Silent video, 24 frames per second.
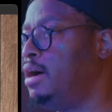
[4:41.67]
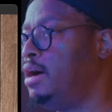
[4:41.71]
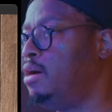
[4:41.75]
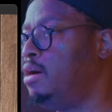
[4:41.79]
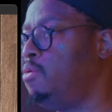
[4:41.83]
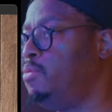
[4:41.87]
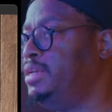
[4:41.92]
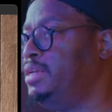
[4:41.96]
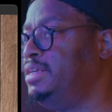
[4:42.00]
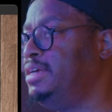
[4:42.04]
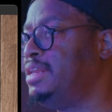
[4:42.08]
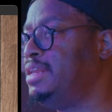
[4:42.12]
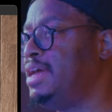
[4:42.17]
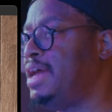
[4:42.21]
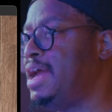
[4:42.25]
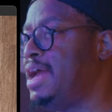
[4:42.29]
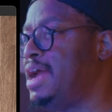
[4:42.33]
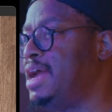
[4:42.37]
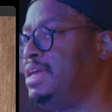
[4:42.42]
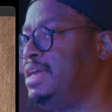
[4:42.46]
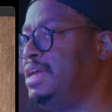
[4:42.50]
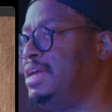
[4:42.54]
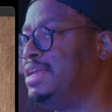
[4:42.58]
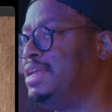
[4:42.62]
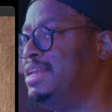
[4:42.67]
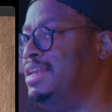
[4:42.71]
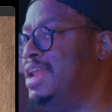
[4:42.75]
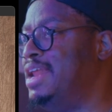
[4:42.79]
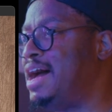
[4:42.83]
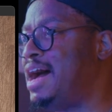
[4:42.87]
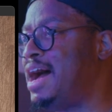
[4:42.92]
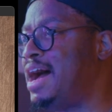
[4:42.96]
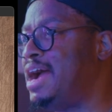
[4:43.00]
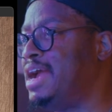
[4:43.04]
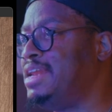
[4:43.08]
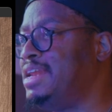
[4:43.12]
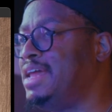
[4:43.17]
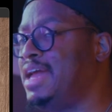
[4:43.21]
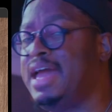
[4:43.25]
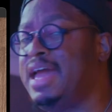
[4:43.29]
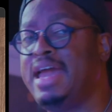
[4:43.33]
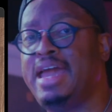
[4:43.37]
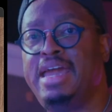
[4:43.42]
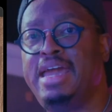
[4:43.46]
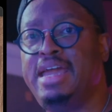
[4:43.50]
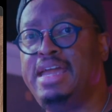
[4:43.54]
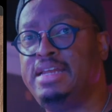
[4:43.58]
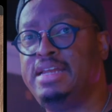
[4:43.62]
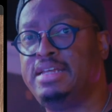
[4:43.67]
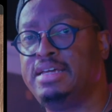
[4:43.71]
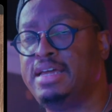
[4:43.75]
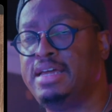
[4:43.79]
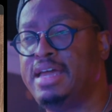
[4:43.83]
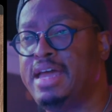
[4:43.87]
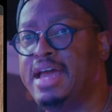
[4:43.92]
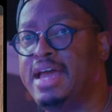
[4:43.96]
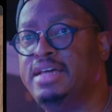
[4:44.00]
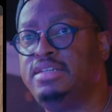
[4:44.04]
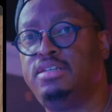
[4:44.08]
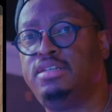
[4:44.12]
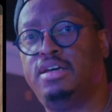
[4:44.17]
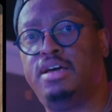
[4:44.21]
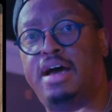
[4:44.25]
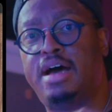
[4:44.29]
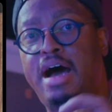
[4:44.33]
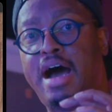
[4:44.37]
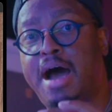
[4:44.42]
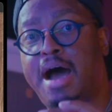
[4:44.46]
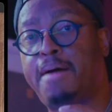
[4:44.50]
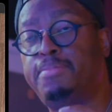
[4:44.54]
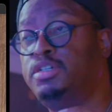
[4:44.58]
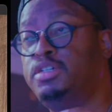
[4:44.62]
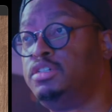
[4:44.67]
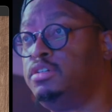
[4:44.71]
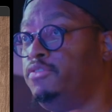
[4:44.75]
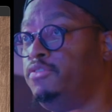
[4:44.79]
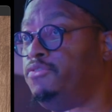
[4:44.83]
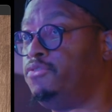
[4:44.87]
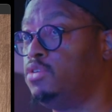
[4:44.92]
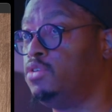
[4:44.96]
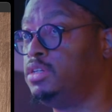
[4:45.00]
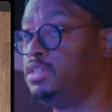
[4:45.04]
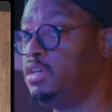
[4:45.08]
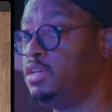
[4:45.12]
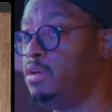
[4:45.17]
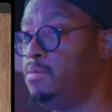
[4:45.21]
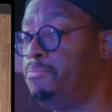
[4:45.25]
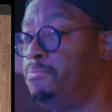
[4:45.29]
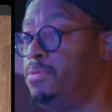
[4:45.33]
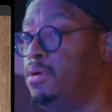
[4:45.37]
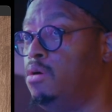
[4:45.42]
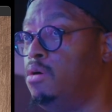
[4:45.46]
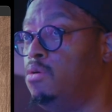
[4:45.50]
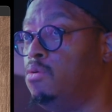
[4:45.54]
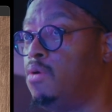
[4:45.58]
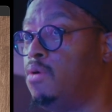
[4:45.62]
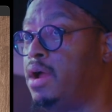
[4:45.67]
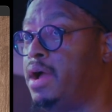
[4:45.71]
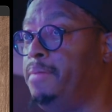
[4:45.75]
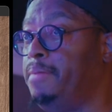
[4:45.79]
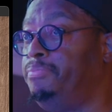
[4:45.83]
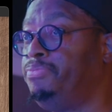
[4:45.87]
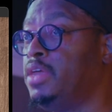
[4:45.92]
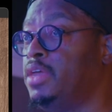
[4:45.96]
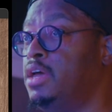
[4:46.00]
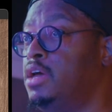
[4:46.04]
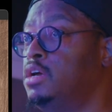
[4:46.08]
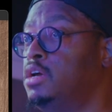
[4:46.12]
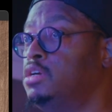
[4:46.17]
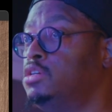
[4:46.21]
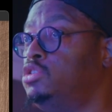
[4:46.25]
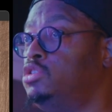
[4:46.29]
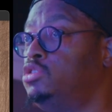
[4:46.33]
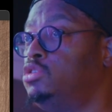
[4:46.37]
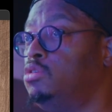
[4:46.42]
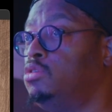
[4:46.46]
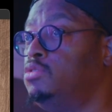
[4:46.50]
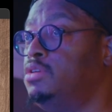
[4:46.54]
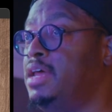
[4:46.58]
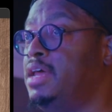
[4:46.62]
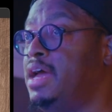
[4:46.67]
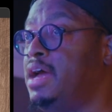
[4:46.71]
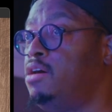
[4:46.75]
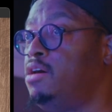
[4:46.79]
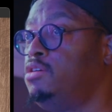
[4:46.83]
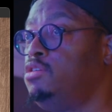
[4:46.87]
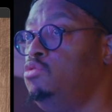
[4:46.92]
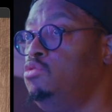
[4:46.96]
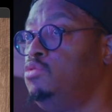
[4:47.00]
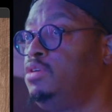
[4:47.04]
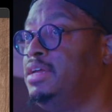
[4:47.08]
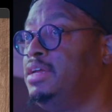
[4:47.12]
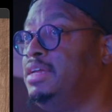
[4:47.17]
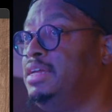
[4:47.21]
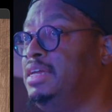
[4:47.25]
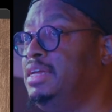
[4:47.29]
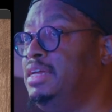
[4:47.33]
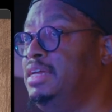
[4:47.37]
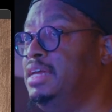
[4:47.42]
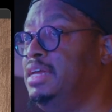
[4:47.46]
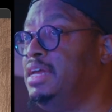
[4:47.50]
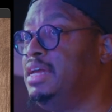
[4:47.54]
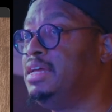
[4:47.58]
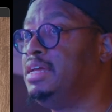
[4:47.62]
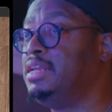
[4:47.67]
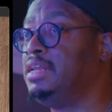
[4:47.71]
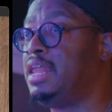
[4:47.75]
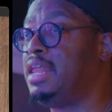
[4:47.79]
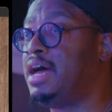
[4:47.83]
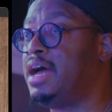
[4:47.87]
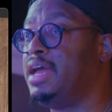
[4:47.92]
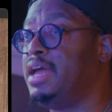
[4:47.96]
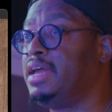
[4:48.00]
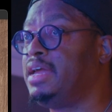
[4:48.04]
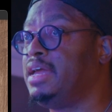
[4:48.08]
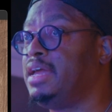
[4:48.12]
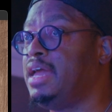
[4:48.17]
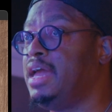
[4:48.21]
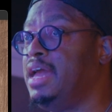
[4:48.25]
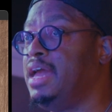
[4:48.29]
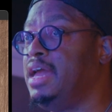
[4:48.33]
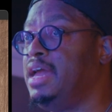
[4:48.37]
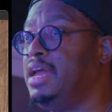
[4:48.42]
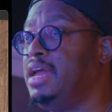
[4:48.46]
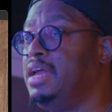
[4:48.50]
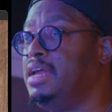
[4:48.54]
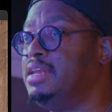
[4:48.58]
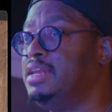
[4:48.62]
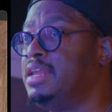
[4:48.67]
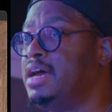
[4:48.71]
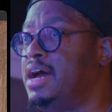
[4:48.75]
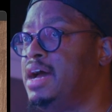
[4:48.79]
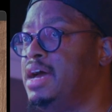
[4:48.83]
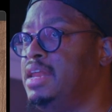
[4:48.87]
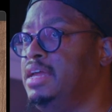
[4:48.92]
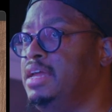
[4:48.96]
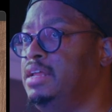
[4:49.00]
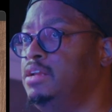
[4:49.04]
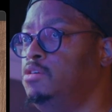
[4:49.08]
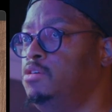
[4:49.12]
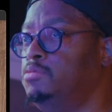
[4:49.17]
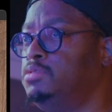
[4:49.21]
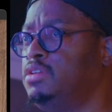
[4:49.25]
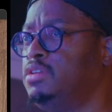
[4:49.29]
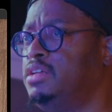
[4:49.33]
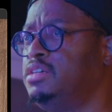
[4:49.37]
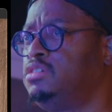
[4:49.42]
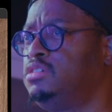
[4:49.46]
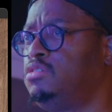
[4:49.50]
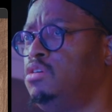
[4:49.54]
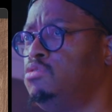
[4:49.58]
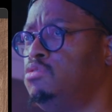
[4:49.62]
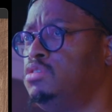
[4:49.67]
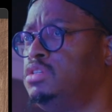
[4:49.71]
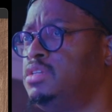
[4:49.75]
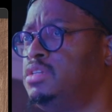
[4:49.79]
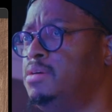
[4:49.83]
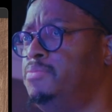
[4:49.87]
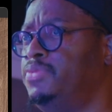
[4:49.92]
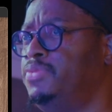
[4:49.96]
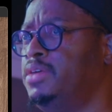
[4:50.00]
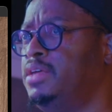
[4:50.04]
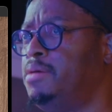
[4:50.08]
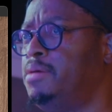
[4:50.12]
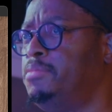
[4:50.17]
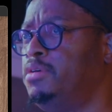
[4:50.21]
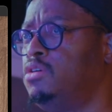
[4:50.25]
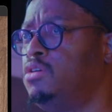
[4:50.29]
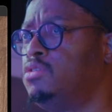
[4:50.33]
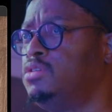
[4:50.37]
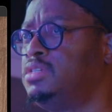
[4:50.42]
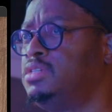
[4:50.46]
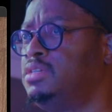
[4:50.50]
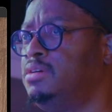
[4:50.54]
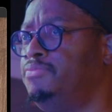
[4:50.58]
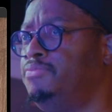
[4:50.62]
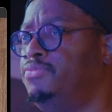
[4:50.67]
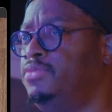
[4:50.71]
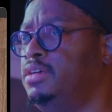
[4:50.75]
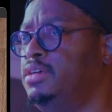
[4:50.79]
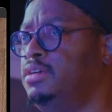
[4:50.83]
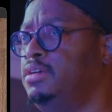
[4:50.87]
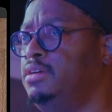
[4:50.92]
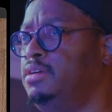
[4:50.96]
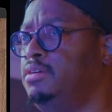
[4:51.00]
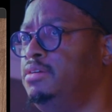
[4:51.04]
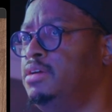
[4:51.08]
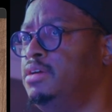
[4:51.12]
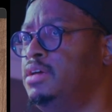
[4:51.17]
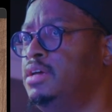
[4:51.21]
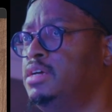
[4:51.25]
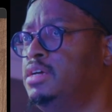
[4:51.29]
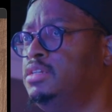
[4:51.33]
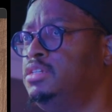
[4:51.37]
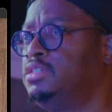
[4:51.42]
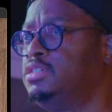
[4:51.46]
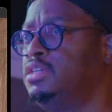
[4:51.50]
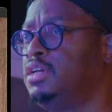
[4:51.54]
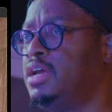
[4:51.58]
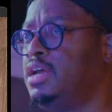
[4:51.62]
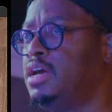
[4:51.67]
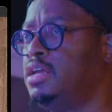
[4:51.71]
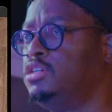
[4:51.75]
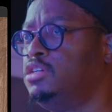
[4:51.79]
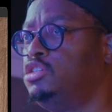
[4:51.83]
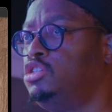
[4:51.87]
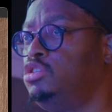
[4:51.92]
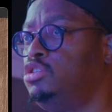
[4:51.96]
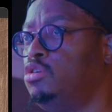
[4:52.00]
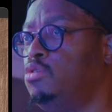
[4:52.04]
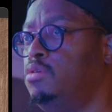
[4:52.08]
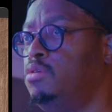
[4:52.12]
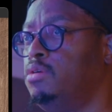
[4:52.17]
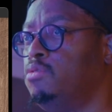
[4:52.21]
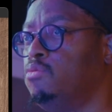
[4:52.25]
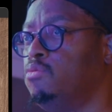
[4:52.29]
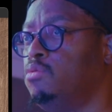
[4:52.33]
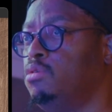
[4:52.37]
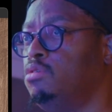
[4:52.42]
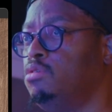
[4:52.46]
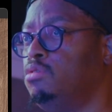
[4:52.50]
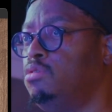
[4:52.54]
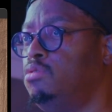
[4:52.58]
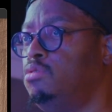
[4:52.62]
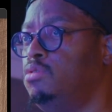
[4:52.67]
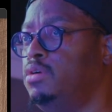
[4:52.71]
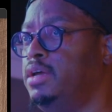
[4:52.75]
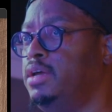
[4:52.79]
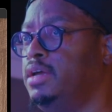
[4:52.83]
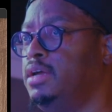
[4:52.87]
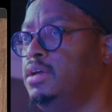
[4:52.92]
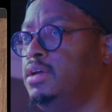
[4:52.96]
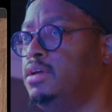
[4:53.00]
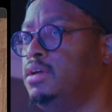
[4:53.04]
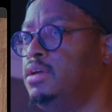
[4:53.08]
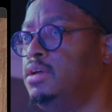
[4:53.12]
We did add in 9/8 as an option for tempo, right? So now you can get like a 9/8 loop. So let's go to something. I'm gonna go to something just to kind of show it real quick.